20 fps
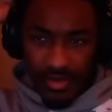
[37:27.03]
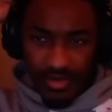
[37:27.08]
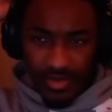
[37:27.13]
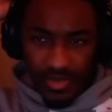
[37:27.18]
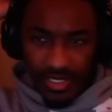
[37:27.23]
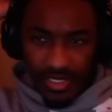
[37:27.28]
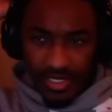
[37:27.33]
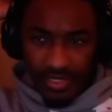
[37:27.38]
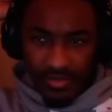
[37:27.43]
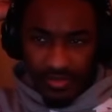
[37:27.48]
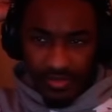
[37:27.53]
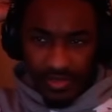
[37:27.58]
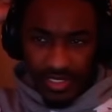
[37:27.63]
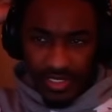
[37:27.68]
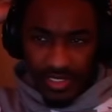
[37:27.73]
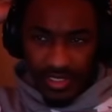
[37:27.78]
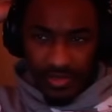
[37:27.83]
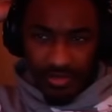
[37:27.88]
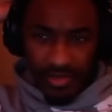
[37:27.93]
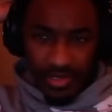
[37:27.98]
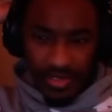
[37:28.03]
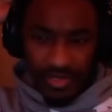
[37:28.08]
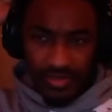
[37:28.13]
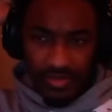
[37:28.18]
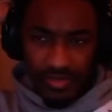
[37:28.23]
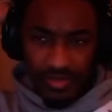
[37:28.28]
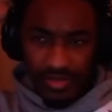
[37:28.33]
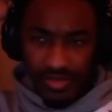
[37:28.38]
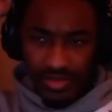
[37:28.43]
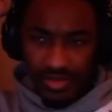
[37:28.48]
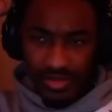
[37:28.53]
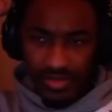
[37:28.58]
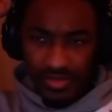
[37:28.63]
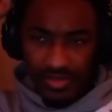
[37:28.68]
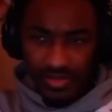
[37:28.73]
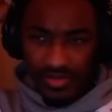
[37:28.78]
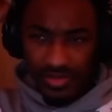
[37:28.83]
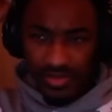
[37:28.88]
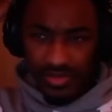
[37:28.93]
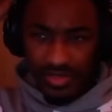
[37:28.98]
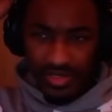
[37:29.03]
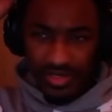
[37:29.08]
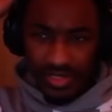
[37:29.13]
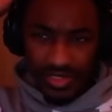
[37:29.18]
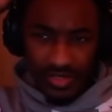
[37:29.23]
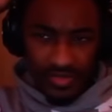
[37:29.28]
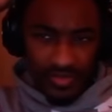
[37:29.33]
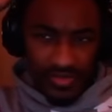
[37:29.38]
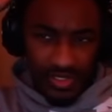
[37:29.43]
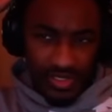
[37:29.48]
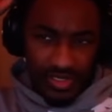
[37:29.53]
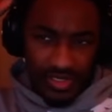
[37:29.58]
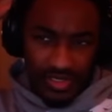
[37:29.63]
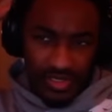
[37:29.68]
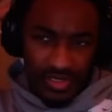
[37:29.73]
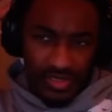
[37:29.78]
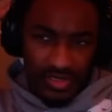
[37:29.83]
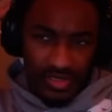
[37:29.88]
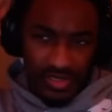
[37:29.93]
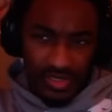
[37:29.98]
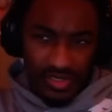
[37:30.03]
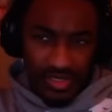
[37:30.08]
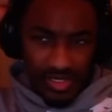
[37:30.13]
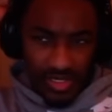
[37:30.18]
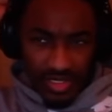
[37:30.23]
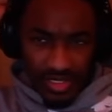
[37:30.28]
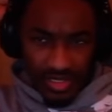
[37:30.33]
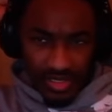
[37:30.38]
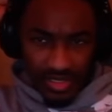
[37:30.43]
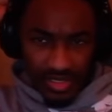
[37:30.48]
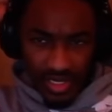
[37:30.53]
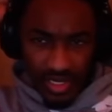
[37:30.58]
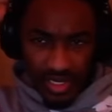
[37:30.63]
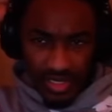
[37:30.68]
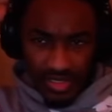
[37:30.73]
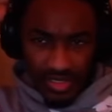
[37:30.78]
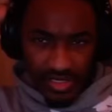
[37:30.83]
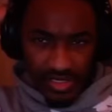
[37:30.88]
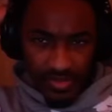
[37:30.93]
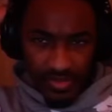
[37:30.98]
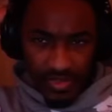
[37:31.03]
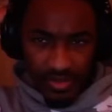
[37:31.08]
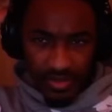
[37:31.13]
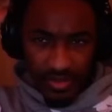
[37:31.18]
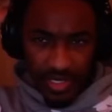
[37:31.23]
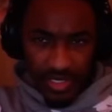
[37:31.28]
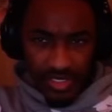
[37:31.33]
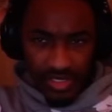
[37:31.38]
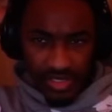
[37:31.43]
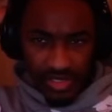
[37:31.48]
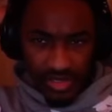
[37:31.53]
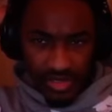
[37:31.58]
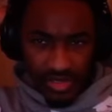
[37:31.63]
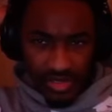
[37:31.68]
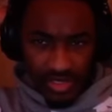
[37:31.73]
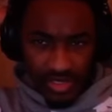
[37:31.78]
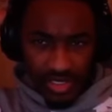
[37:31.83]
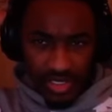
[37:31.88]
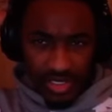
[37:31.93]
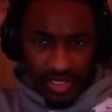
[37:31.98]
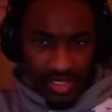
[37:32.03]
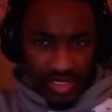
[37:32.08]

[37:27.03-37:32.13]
I'm thinking of getting a beater for $26.50 to Honda Civic, but I ain't sure.